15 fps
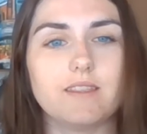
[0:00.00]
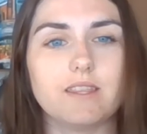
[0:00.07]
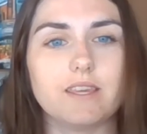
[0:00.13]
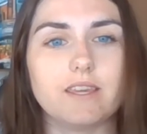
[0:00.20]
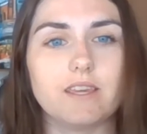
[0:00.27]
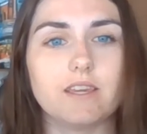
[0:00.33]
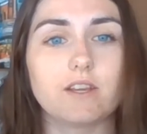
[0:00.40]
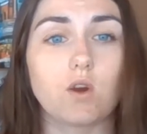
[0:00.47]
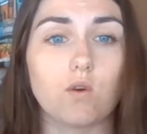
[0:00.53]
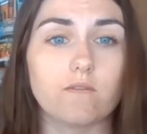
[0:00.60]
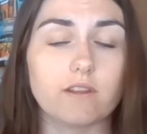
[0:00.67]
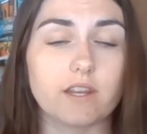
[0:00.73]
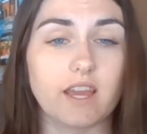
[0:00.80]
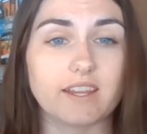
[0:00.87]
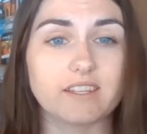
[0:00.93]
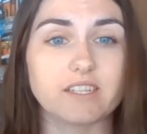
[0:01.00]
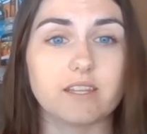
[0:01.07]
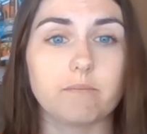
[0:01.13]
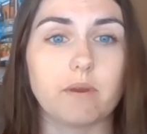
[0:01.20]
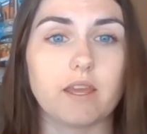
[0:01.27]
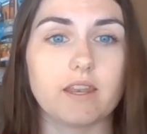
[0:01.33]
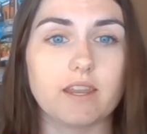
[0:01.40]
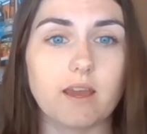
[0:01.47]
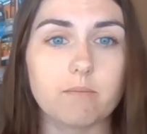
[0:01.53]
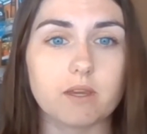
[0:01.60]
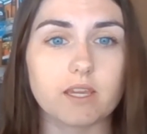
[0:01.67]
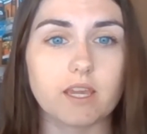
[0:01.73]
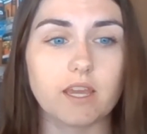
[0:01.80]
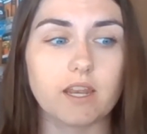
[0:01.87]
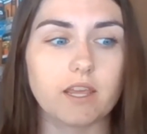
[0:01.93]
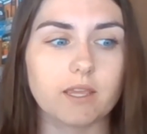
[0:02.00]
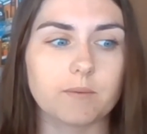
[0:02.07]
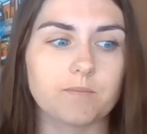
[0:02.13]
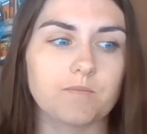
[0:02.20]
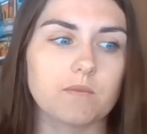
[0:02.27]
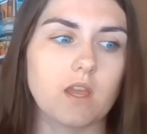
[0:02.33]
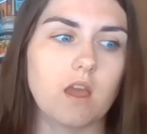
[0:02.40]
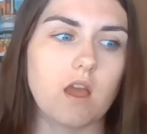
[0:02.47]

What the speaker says: the COVID-19 pandemic hitting.